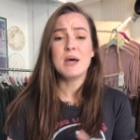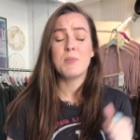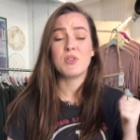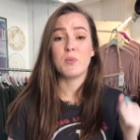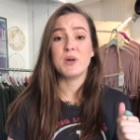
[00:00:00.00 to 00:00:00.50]

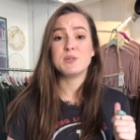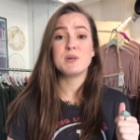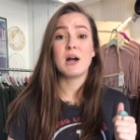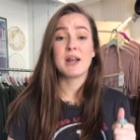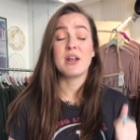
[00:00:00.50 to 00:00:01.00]
but the ones we
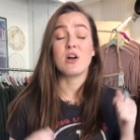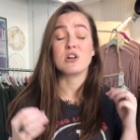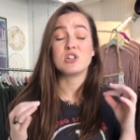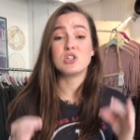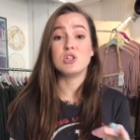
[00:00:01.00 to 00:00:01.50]
got in are
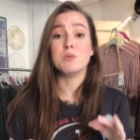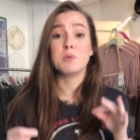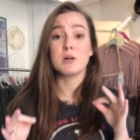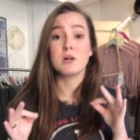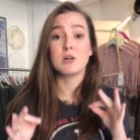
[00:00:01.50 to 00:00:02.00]

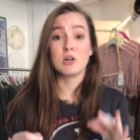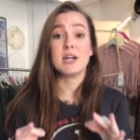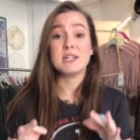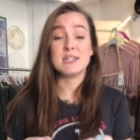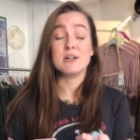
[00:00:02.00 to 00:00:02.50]
super
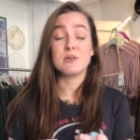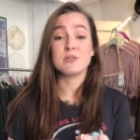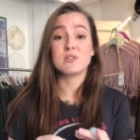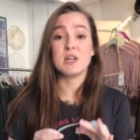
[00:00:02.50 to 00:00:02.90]
great deals.